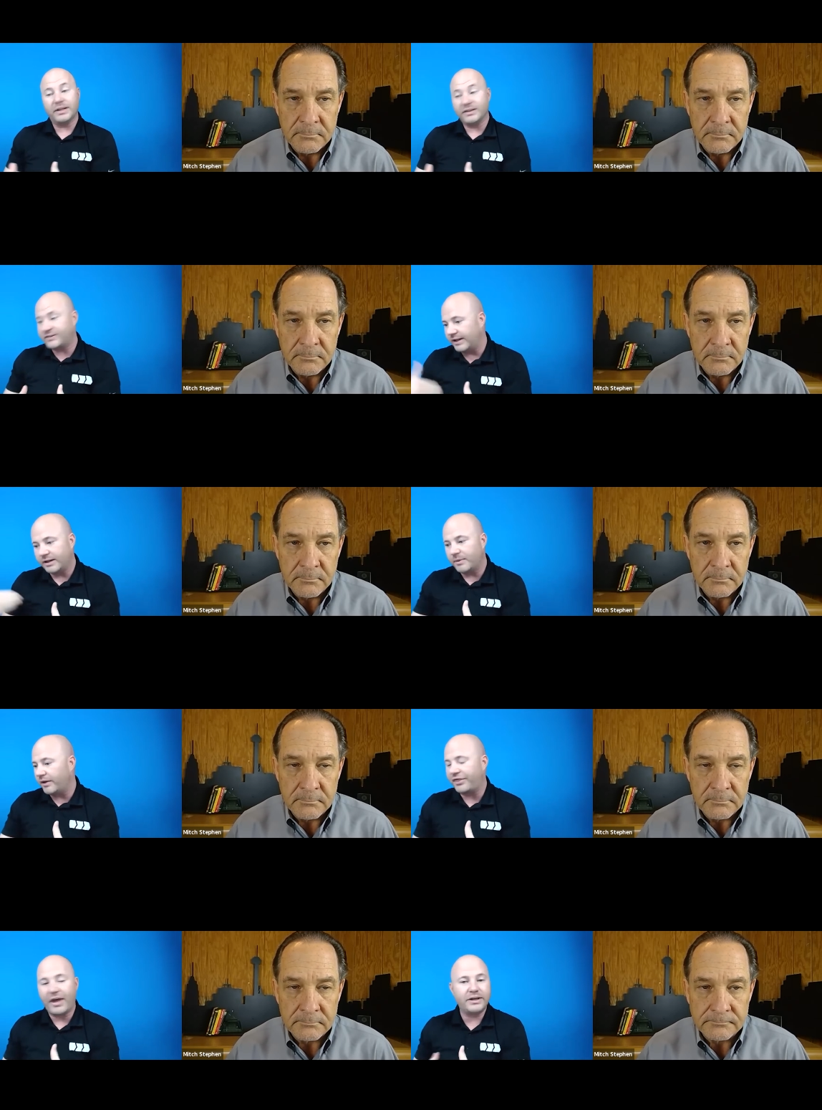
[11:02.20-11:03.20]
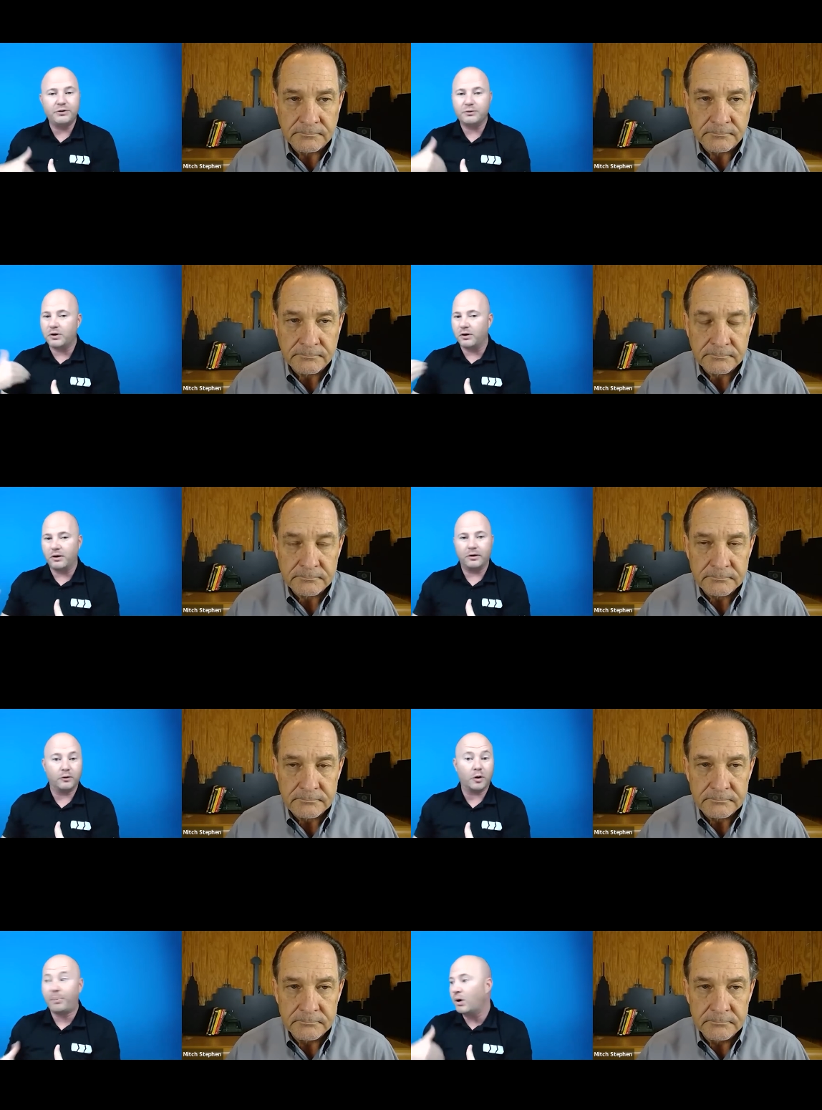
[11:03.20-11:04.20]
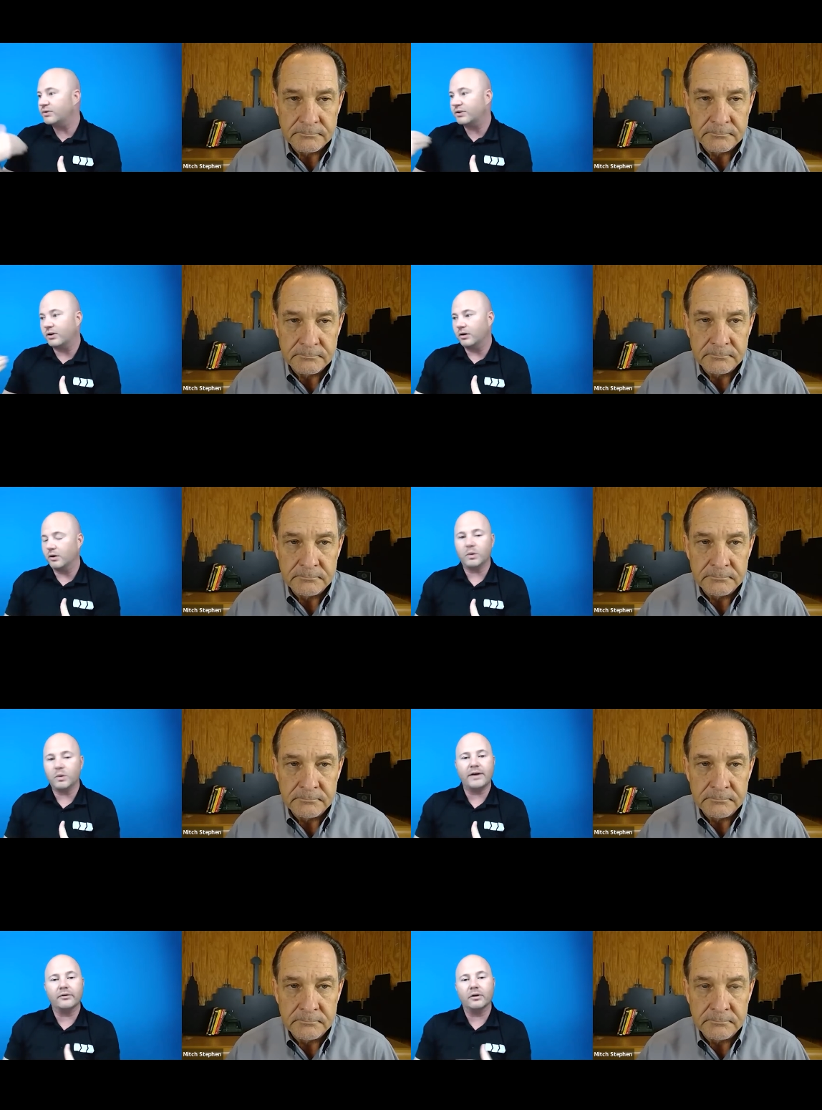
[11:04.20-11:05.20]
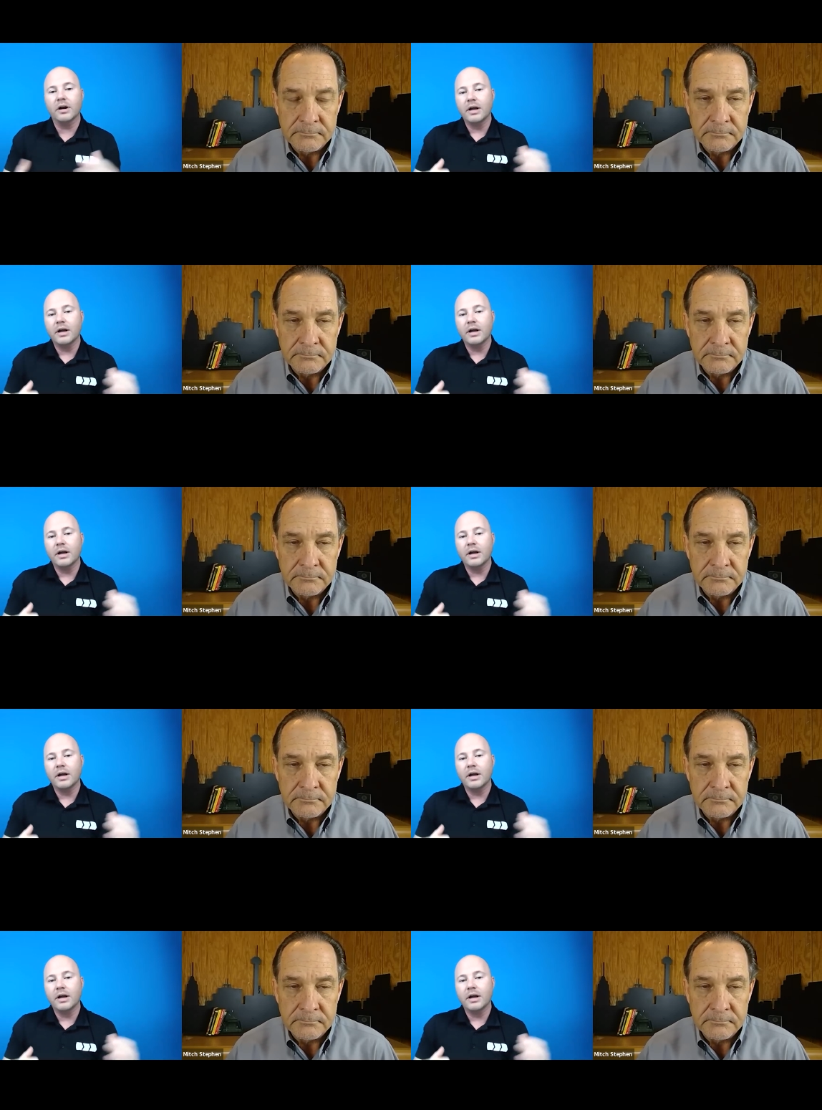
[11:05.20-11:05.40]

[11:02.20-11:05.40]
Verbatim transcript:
Speaker 1: and send them a thank you card or a postcard or whatever.